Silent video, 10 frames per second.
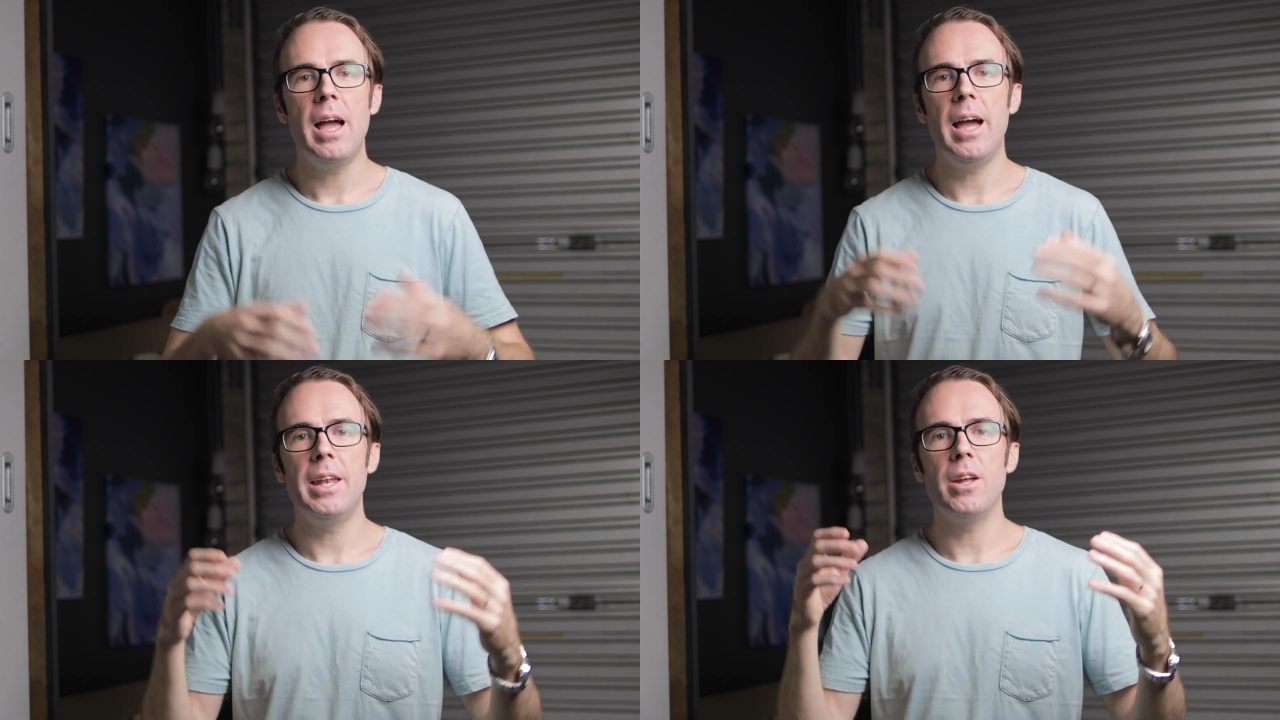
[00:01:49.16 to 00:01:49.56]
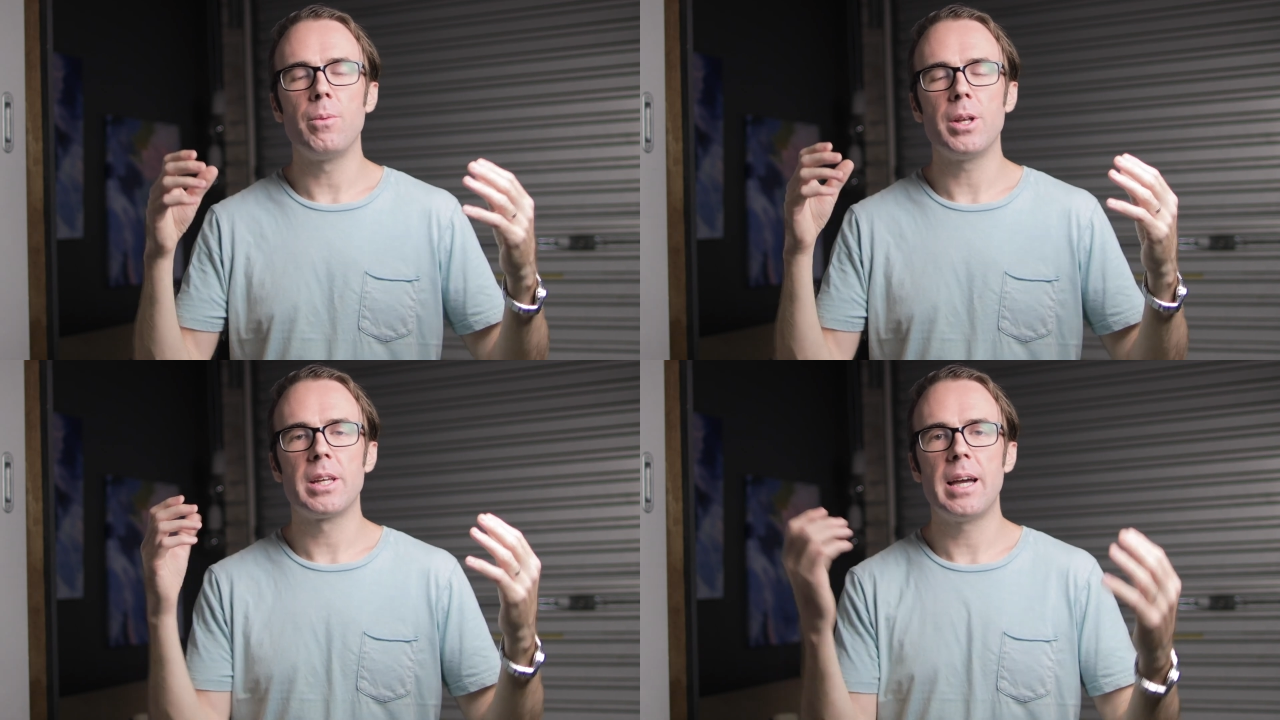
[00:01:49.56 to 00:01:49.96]
and
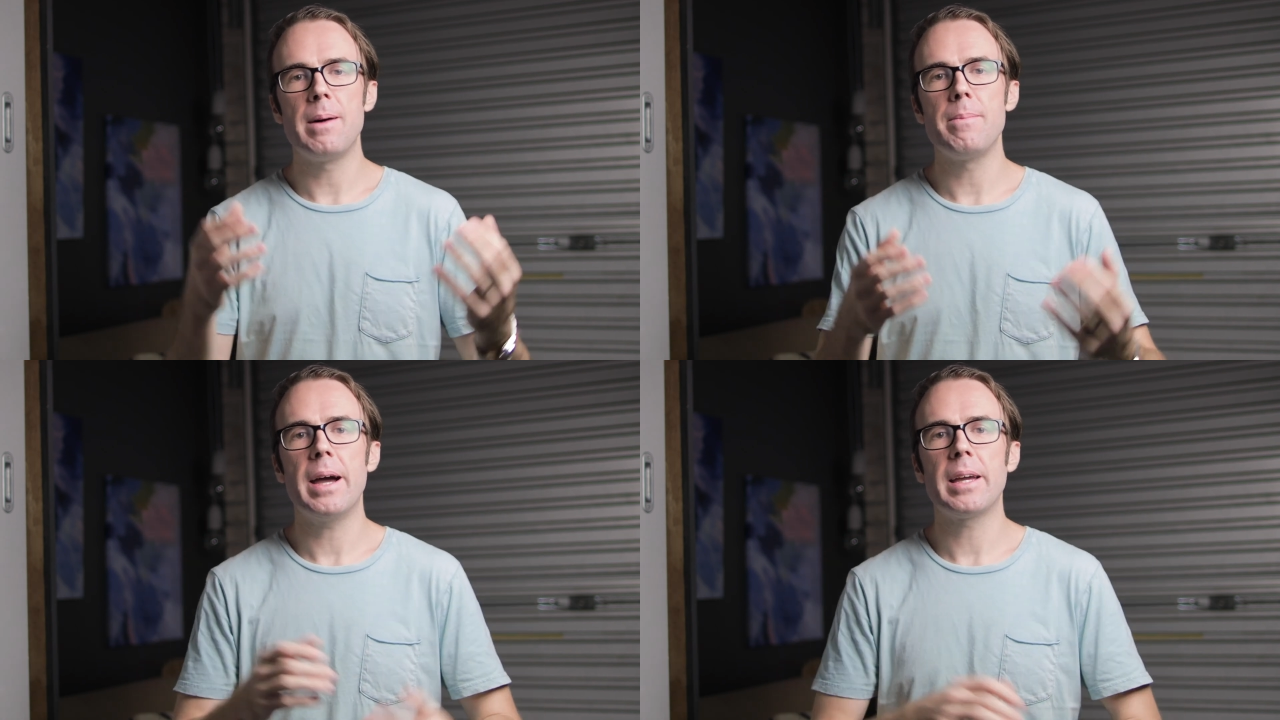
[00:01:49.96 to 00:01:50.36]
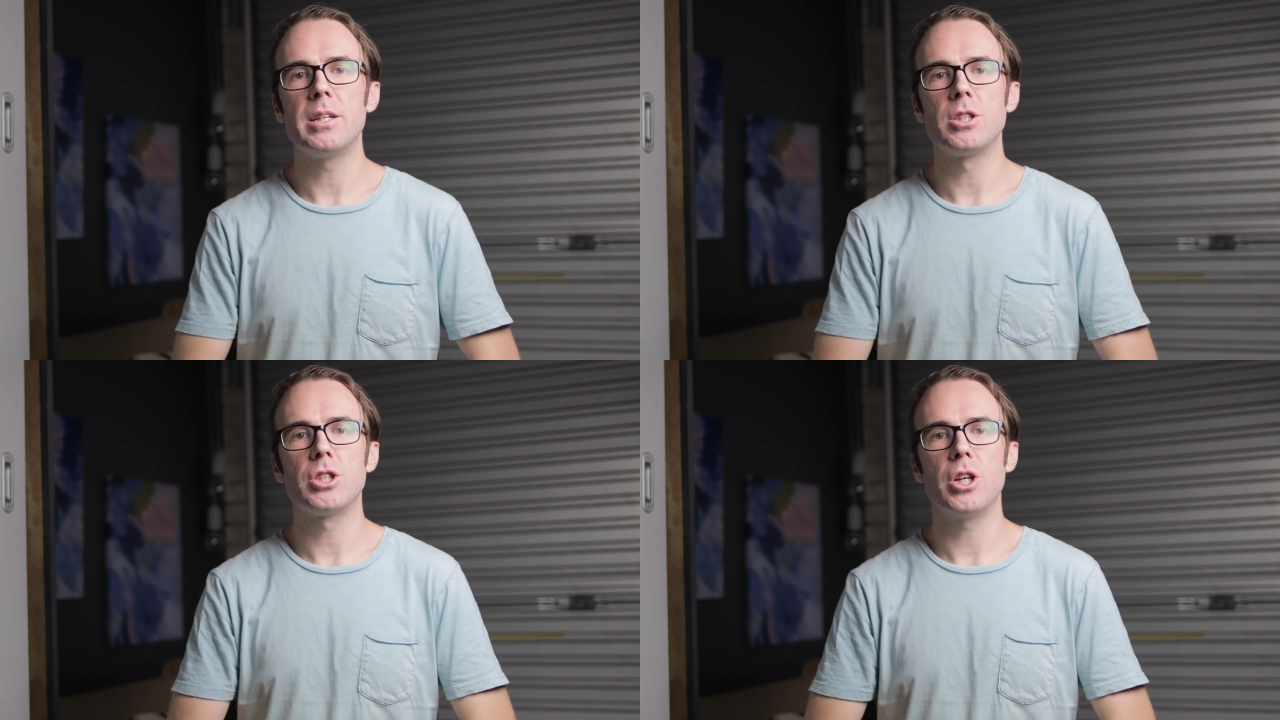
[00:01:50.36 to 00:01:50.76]
I'm gonna come back
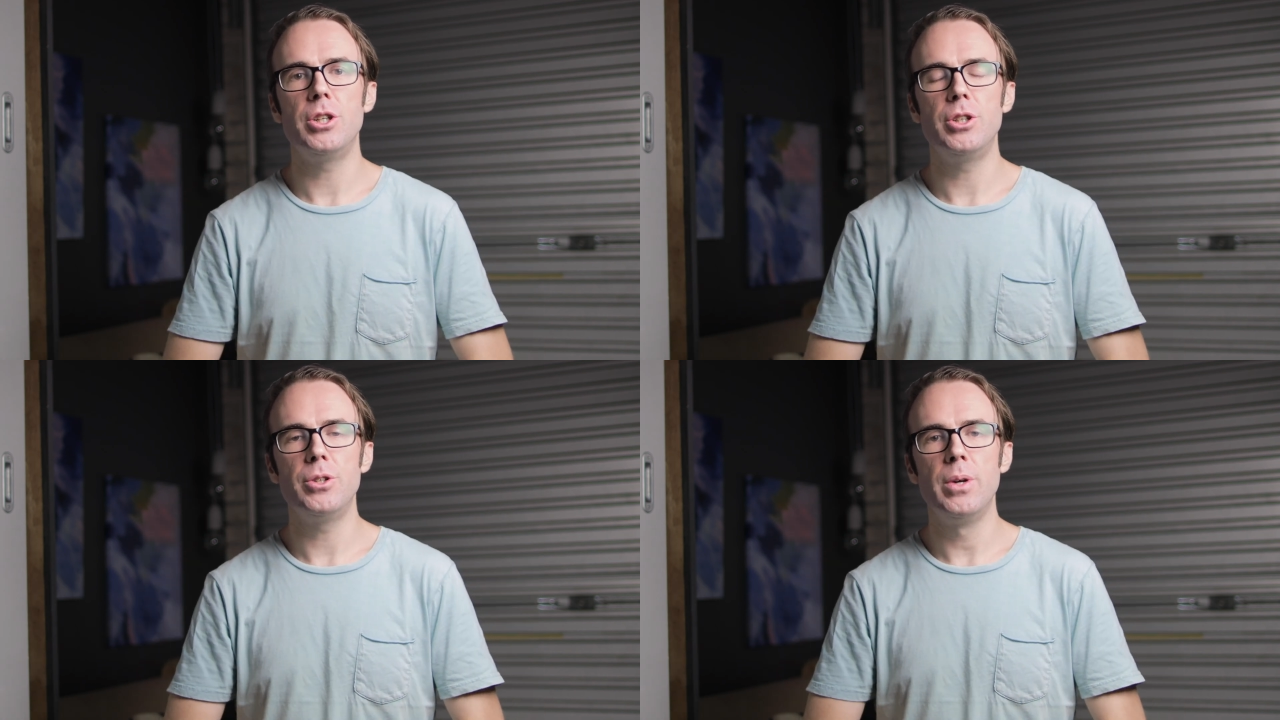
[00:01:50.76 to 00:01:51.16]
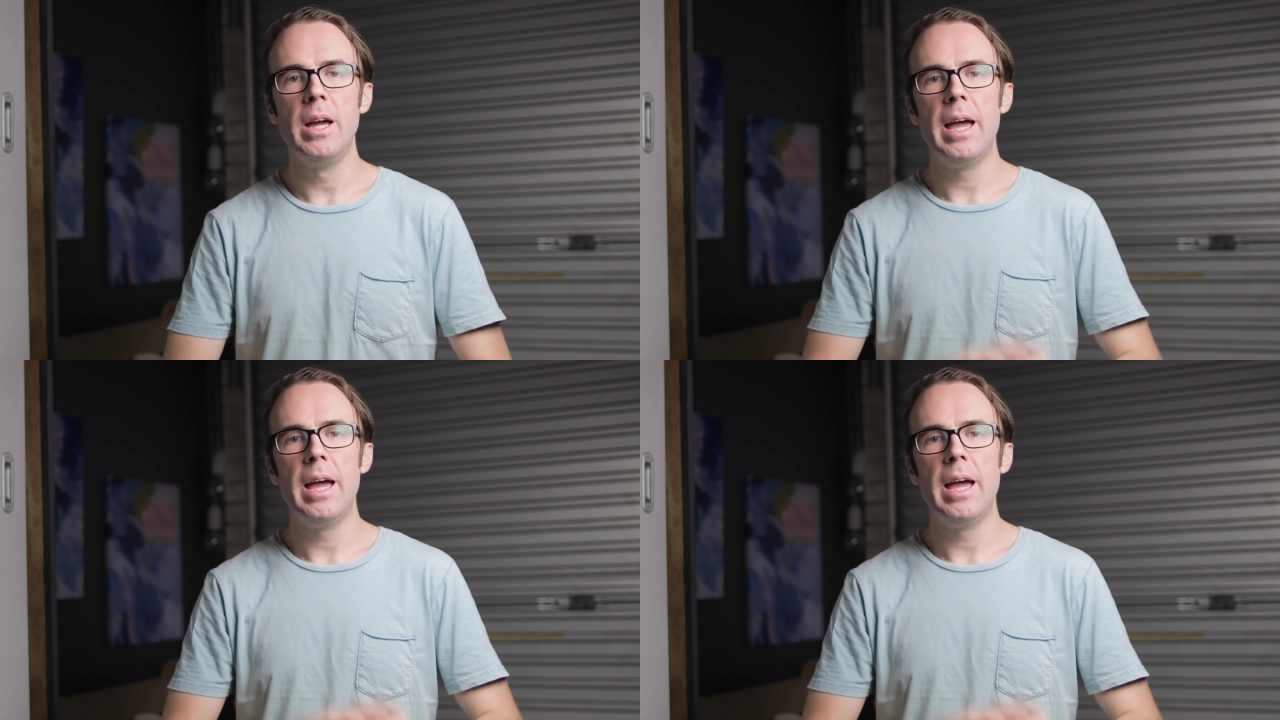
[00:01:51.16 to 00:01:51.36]
and show you